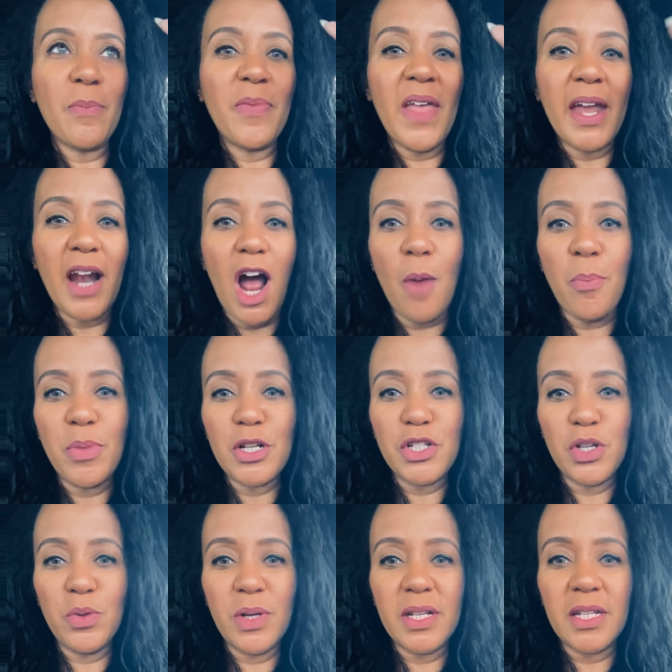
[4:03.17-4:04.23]
that
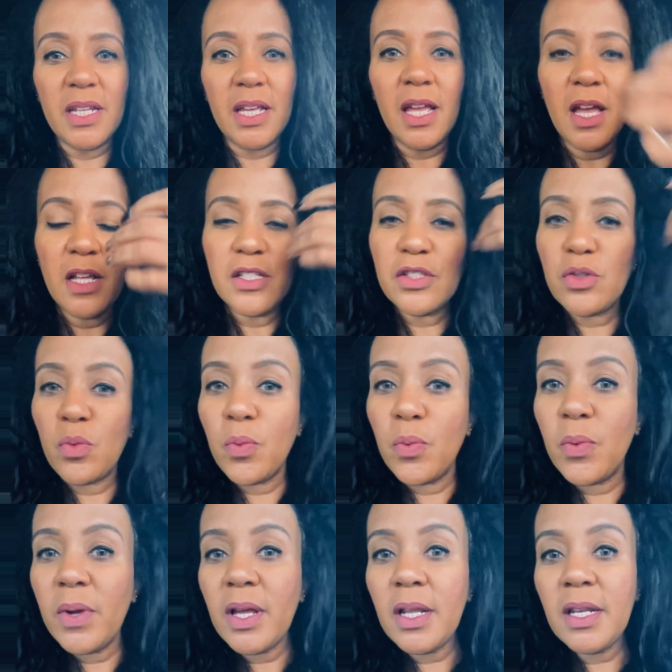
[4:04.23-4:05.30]
opportunity to
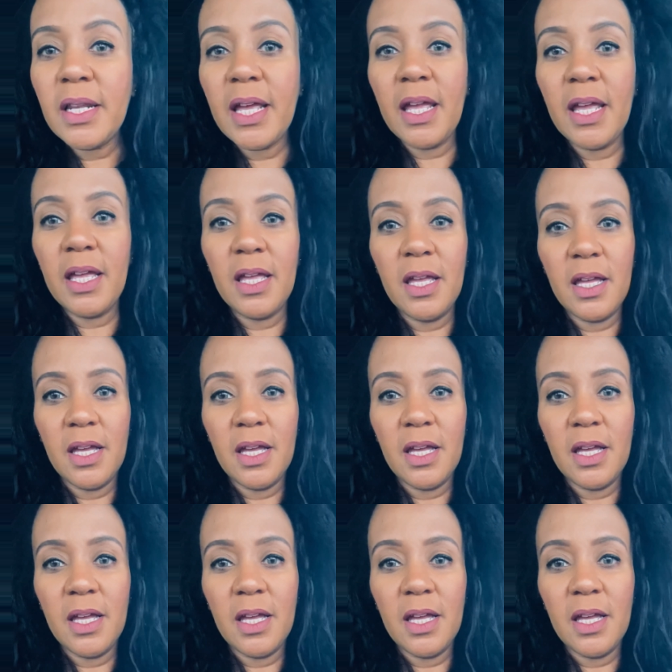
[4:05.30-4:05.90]
really